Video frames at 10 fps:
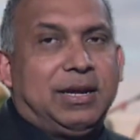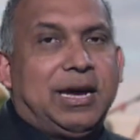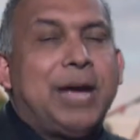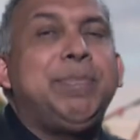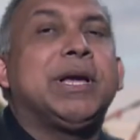
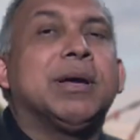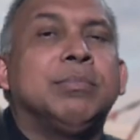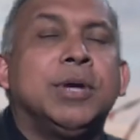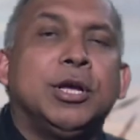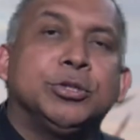I become
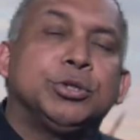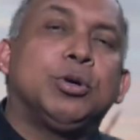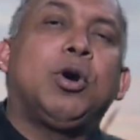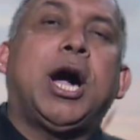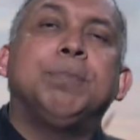
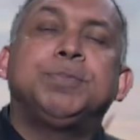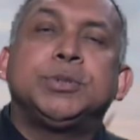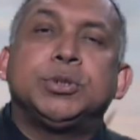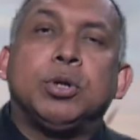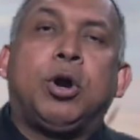so
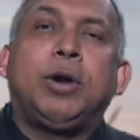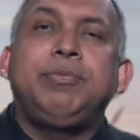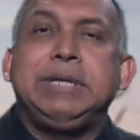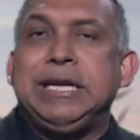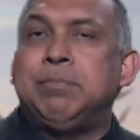
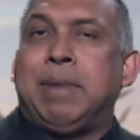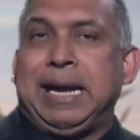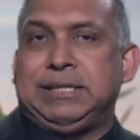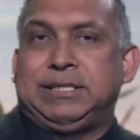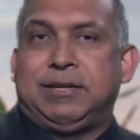absorbed in
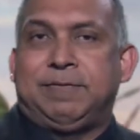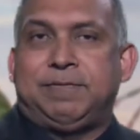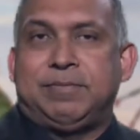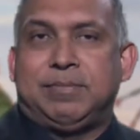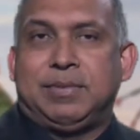myself,
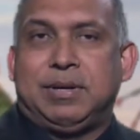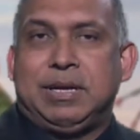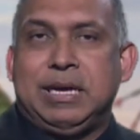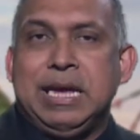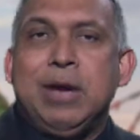
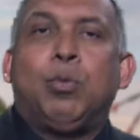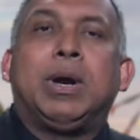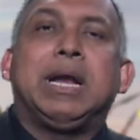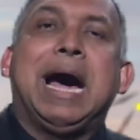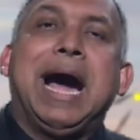
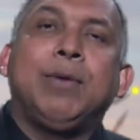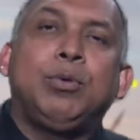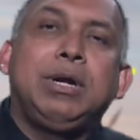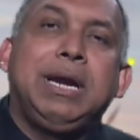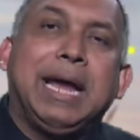what I
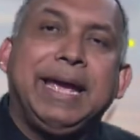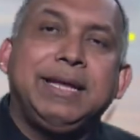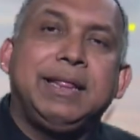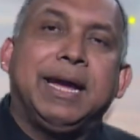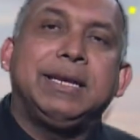would
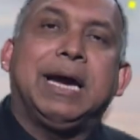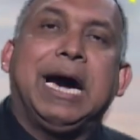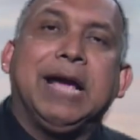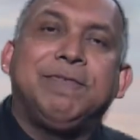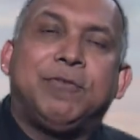like that
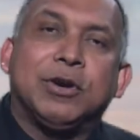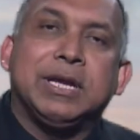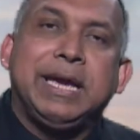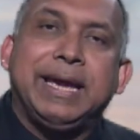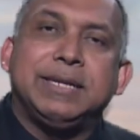I
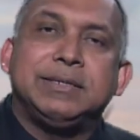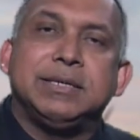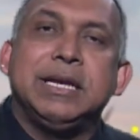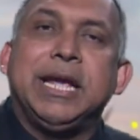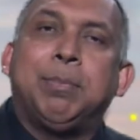forget
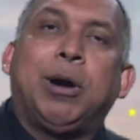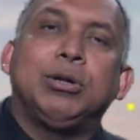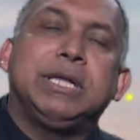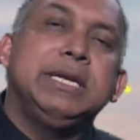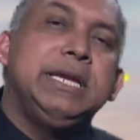about
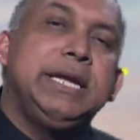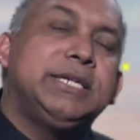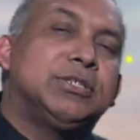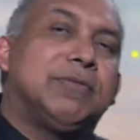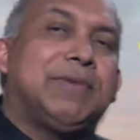the
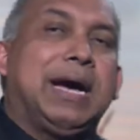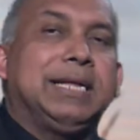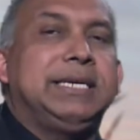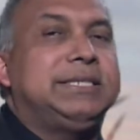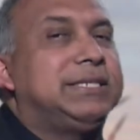needs of
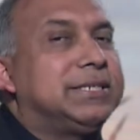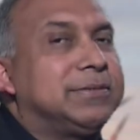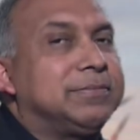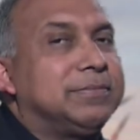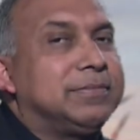others.
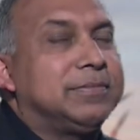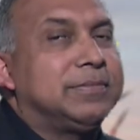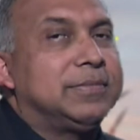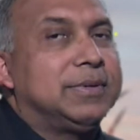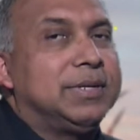
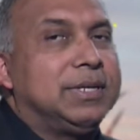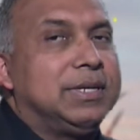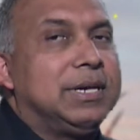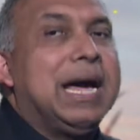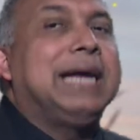
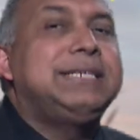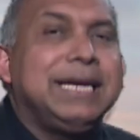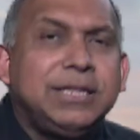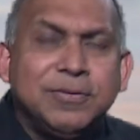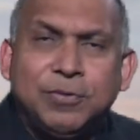I
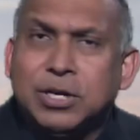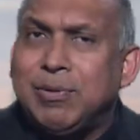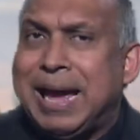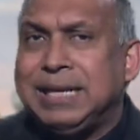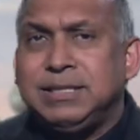take them for
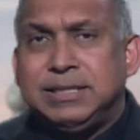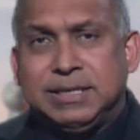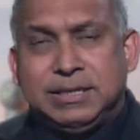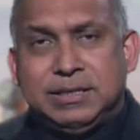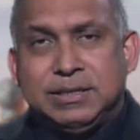
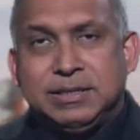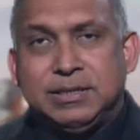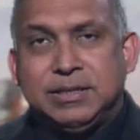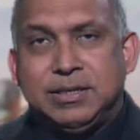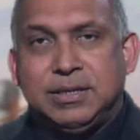granted
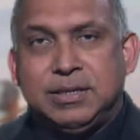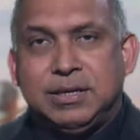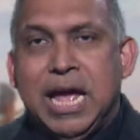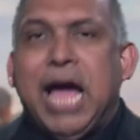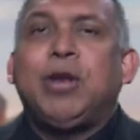
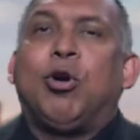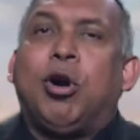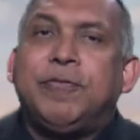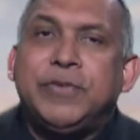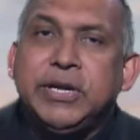and
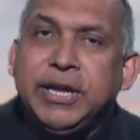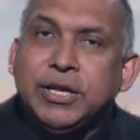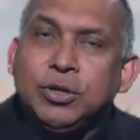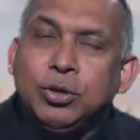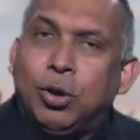often
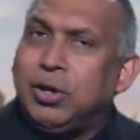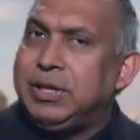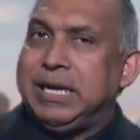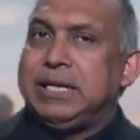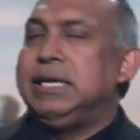ignore
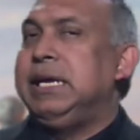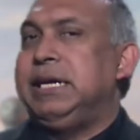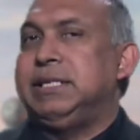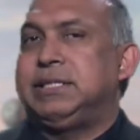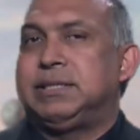their
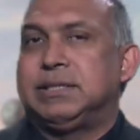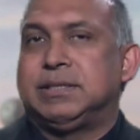needs.